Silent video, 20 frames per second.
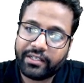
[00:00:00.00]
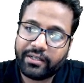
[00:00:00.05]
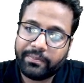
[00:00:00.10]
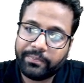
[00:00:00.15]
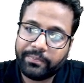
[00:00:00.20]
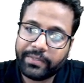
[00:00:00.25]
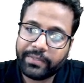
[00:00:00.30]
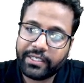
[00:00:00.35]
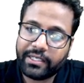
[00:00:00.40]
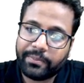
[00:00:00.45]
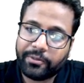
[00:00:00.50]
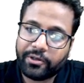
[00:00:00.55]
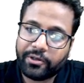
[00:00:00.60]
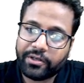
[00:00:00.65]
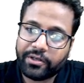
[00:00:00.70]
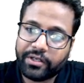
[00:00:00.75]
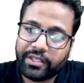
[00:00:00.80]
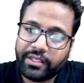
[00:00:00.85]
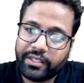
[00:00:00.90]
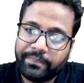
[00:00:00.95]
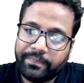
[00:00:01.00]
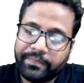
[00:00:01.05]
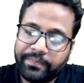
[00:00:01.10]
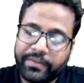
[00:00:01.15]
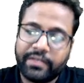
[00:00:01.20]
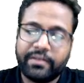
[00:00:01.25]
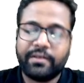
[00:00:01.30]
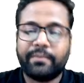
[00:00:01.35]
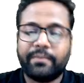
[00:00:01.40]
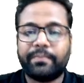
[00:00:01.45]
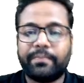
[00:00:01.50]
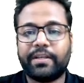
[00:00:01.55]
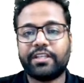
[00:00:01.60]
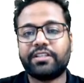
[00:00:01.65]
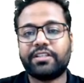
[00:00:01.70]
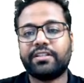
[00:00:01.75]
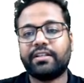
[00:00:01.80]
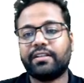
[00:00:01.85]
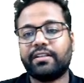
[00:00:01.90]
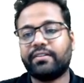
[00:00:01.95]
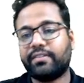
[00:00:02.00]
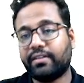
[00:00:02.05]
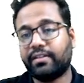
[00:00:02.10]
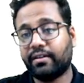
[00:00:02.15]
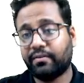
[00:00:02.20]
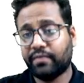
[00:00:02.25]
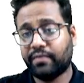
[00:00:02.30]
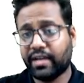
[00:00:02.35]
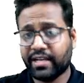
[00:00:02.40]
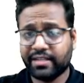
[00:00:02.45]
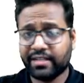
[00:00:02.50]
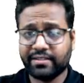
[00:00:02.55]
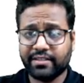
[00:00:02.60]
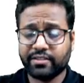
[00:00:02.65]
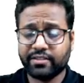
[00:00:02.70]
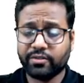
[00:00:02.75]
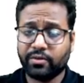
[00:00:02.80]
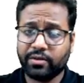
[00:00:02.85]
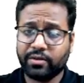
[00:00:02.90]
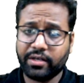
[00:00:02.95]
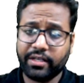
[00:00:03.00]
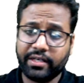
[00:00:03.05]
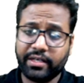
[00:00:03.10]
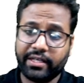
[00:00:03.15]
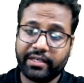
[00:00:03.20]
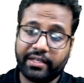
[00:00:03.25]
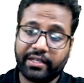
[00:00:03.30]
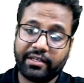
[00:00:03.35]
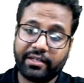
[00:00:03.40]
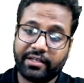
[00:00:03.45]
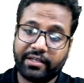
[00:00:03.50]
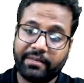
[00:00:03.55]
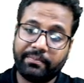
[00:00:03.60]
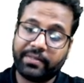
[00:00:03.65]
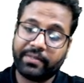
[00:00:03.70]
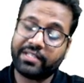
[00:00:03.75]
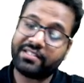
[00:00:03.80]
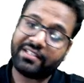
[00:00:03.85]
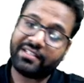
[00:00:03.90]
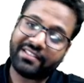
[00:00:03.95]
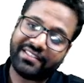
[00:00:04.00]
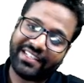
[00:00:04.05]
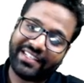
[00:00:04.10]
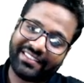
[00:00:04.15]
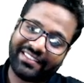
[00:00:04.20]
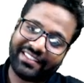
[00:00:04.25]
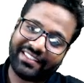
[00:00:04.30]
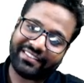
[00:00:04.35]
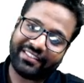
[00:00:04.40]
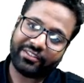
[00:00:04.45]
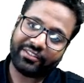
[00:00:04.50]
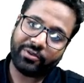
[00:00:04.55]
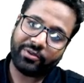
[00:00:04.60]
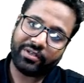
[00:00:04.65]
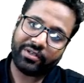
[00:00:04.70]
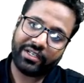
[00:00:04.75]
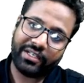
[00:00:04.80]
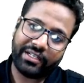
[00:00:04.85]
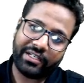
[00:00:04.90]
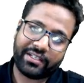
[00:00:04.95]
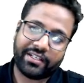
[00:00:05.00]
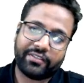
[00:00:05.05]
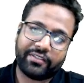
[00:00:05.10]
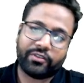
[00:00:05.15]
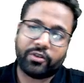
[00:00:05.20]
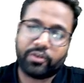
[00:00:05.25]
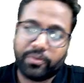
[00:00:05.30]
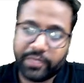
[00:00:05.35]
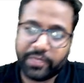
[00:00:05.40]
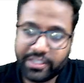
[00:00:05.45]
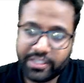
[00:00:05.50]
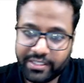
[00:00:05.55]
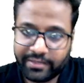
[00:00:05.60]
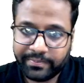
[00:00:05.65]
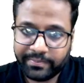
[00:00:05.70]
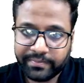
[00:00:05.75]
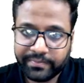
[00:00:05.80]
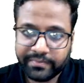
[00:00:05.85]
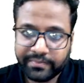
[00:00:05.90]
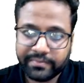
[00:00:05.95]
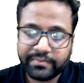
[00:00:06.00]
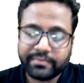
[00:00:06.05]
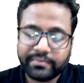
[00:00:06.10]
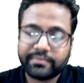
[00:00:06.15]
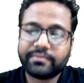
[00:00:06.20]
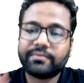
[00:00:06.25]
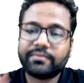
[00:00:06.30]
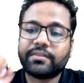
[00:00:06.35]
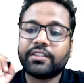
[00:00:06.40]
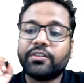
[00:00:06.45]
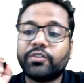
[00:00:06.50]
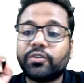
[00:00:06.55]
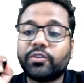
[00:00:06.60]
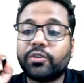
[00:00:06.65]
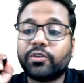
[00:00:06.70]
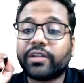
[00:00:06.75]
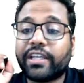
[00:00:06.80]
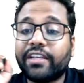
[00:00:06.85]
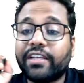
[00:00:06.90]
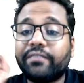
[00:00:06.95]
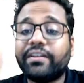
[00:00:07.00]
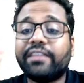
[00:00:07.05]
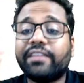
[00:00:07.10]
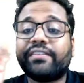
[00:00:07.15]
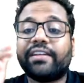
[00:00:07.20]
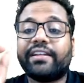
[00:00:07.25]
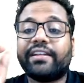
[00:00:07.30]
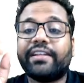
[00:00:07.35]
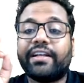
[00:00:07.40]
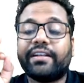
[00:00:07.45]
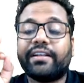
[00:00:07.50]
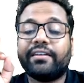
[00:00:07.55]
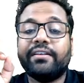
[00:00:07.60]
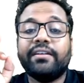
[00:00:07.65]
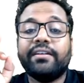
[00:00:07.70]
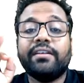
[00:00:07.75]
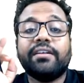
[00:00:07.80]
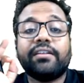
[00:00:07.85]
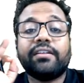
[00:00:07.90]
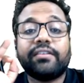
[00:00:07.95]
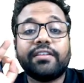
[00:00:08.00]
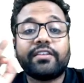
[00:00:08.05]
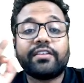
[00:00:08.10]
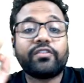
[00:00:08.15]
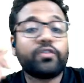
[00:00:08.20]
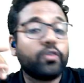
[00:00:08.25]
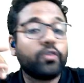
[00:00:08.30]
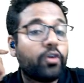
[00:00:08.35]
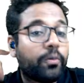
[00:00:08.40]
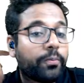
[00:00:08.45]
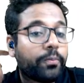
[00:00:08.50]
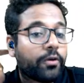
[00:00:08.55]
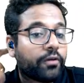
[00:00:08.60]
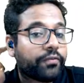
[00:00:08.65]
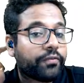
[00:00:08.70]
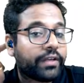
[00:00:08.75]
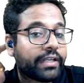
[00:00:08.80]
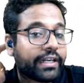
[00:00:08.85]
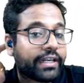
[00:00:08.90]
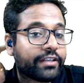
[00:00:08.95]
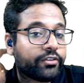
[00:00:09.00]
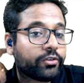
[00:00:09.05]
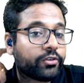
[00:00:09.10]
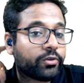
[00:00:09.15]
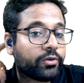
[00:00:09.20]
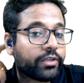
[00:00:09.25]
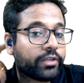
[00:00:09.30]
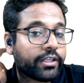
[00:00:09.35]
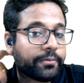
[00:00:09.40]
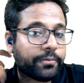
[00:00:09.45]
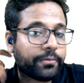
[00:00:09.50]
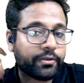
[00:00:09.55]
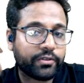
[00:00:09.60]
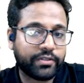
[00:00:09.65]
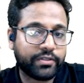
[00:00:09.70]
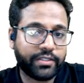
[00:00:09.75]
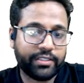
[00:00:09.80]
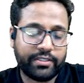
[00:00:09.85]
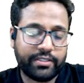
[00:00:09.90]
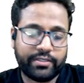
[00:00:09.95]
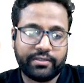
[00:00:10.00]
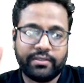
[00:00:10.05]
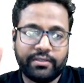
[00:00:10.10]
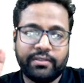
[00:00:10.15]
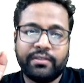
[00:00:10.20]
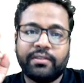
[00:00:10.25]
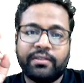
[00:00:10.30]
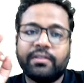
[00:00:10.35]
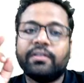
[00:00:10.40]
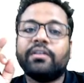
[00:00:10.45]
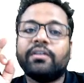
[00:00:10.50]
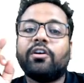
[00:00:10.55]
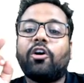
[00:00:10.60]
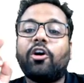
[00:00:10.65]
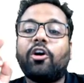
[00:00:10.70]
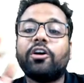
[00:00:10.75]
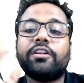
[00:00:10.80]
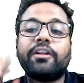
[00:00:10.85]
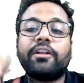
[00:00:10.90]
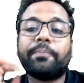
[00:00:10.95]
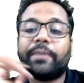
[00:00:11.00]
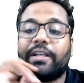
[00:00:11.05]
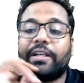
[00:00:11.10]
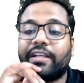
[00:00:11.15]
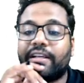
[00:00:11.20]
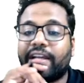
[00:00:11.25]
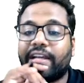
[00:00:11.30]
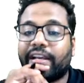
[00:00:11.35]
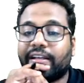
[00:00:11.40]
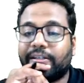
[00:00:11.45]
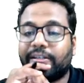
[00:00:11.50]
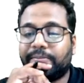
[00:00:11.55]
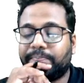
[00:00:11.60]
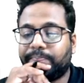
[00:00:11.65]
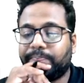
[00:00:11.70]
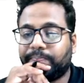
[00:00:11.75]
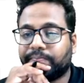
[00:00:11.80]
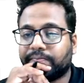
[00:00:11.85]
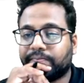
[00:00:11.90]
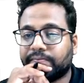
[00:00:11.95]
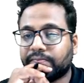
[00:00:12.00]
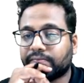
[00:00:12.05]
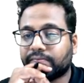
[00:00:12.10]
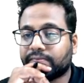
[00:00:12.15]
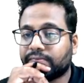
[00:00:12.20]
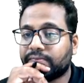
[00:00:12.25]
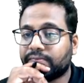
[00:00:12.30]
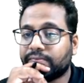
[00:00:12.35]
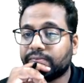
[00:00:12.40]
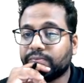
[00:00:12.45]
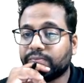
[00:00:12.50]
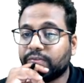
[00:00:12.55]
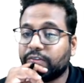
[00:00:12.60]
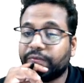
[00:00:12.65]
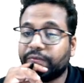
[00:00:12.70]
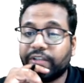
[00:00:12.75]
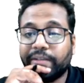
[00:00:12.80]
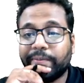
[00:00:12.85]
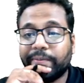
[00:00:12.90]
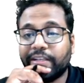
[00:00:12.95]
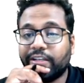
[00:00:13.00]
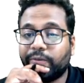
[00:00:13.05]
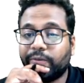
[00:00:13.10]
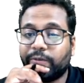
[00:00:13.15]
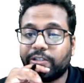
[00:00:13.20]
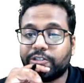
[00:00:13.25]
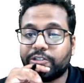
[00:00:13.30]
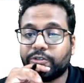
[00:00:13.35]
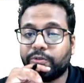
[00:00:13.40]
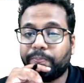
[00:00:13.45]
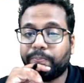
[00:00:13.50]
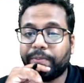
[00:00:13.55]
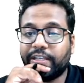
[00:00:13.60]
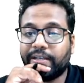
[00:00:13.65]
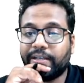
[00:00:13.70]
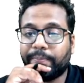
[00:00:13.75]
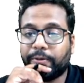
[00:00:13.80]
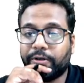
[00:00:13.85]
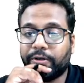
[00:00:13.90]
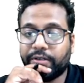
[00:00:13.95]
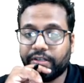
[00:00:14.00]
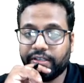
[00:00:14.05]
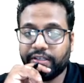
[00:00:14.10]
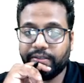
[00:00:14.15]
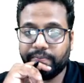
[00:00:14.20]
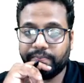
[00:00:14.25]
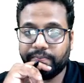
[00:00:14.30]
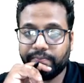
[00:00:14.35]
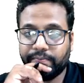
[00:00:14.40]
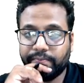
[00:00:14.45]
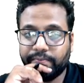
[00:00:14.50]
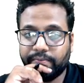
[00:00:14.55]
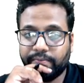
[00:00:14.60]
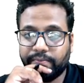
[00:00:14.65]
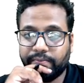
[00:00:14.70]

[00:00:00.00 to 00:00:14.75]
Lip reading: P upon T. Pressure is the y-axis coordinate and the temperature is the x-axis coordinate. Yes or no, bacha? So can we say that the slope of an isochoric process on the PT diagram will be equals to P upon T?